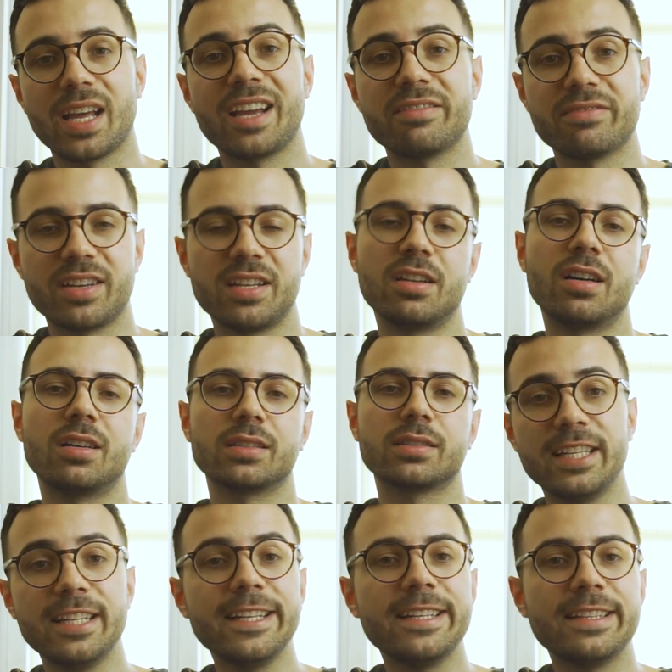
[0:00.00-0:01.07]
life and art.
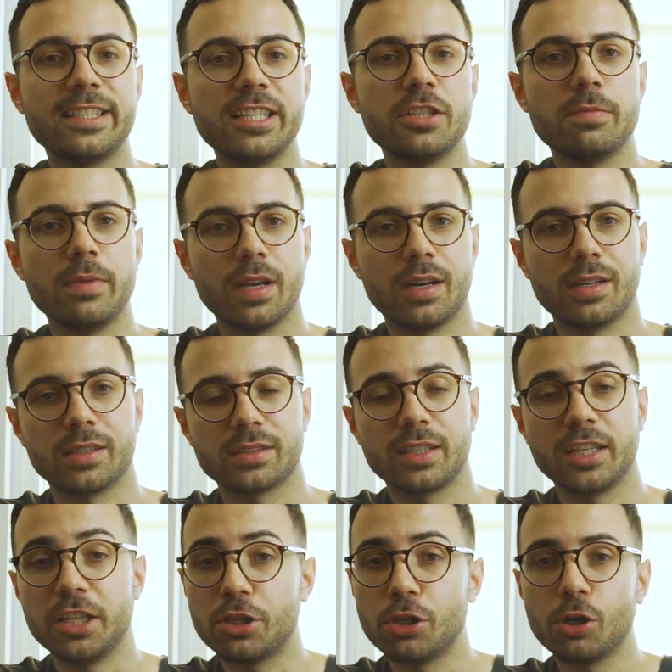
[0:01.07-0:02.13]
He didn't teach me art,
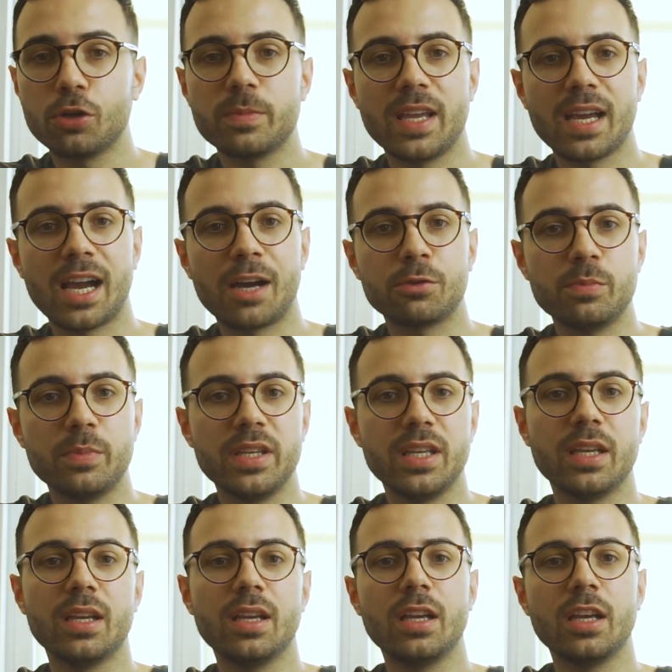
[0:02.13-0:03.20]
he taught me how to be
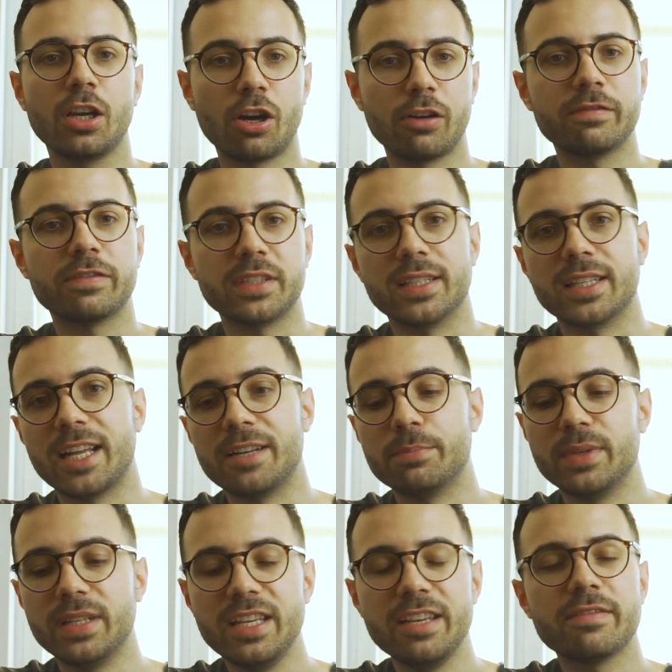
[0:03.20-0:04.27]
confident
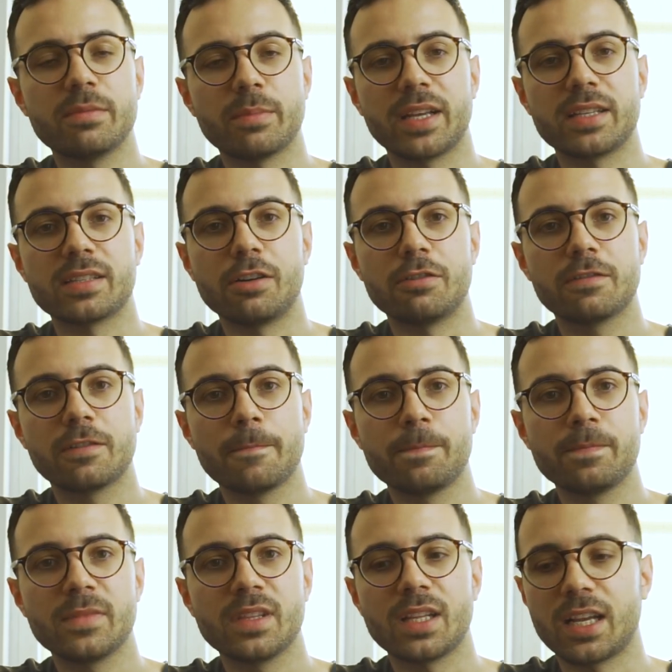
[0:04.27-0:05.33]
and believe in myself
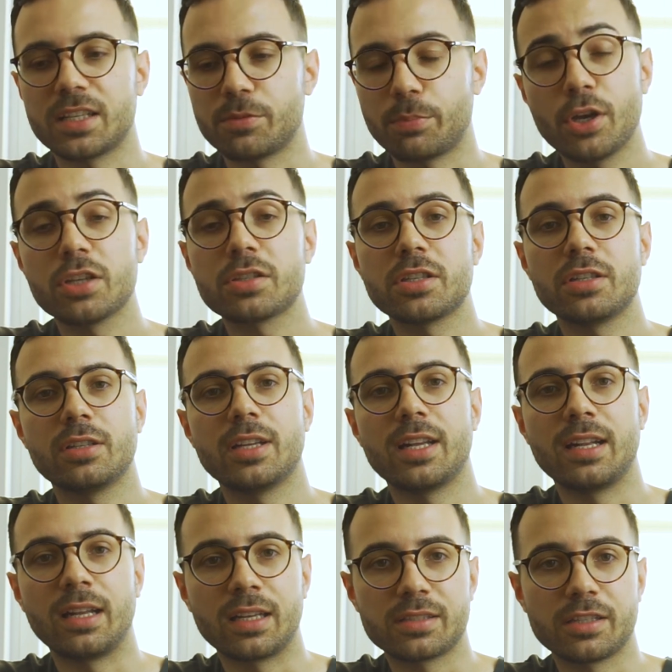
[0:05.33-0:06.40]
as a person
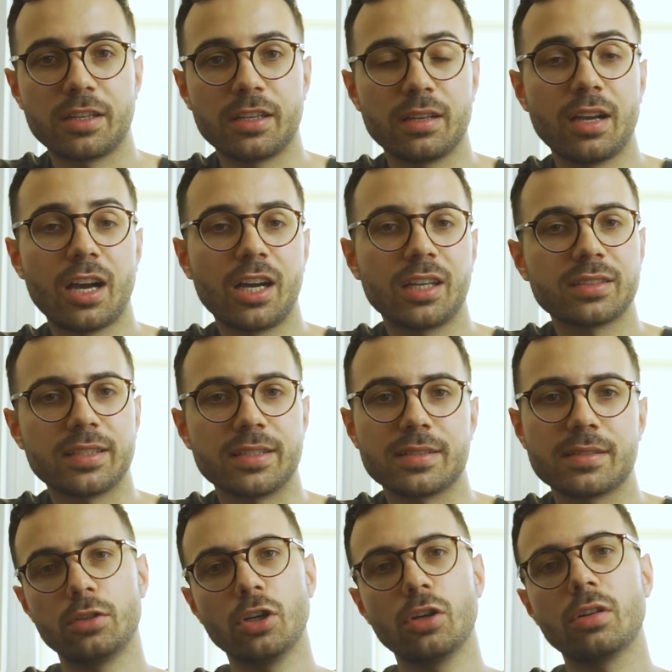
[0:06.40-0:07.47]
and as an
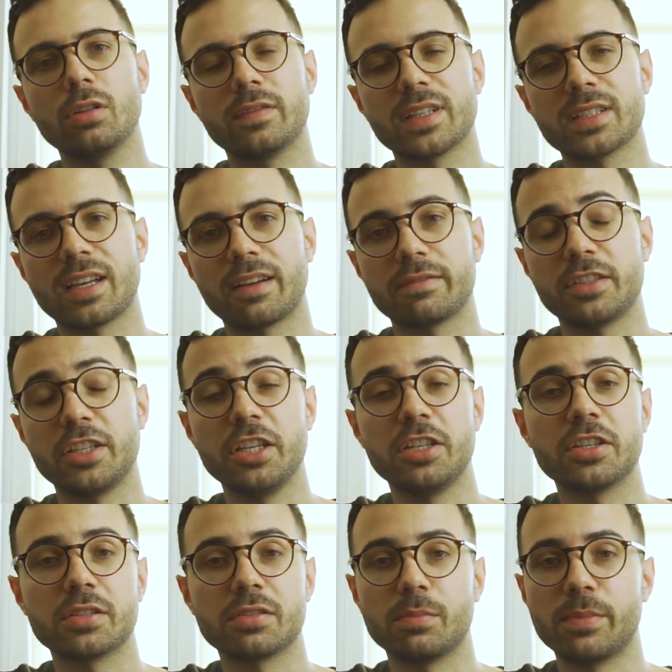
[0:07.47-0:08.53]
artist. Not all of us have
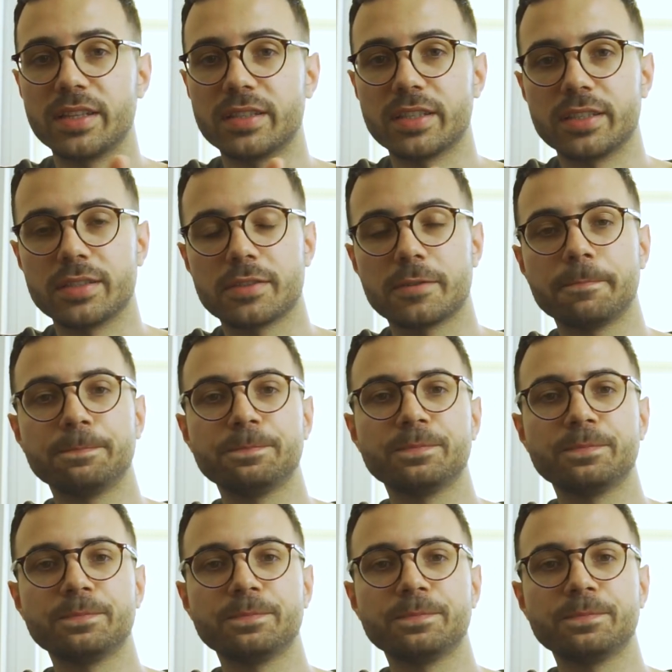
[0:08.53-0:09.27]
teachers or mentors